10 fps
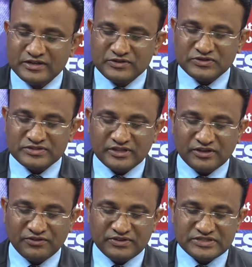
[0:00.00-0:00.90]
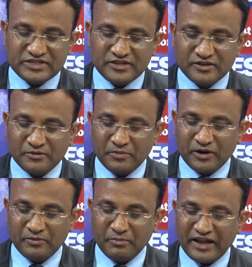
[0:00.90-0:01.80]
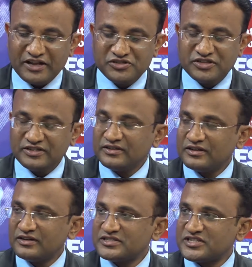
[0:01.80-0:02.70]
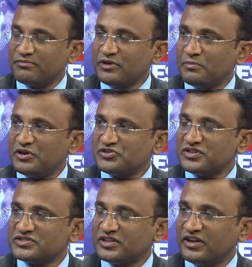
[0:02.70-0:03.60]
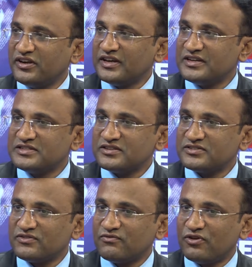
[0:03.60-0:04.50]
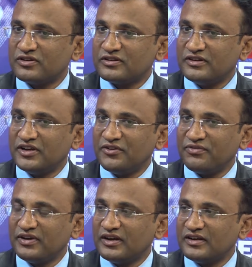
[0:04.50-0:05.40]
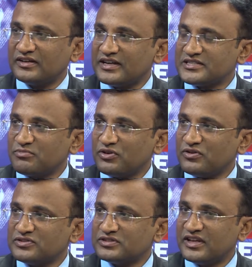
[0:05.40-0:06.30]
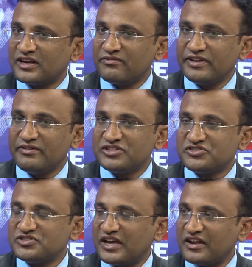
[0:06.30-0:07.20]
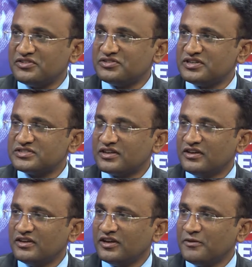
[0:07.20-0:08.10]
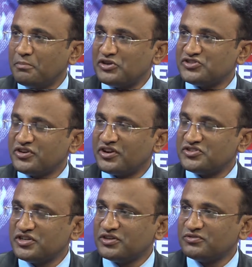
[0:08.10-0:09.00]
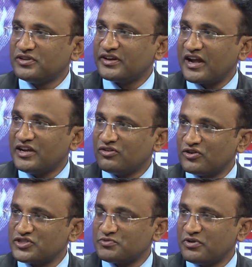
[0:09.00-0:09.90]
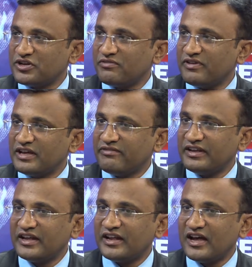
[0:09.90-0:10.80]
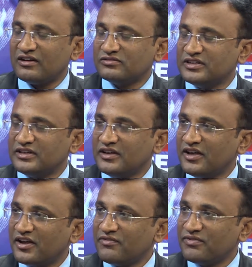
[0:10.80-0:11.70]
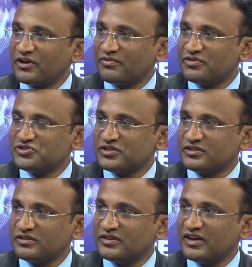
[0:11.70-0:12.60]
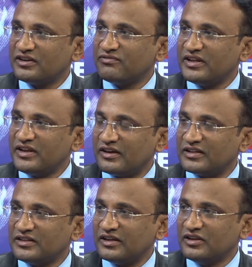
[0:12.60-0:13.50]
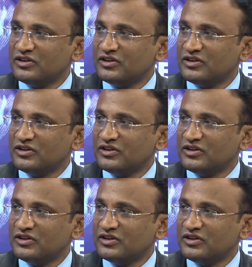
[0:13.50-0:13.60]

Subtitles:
So, sir, if you see managing STEMI patients in India is a somewhat difficult task, because there are various challenges in patient reaching to the right hospital where we can have the reperfusion done very early.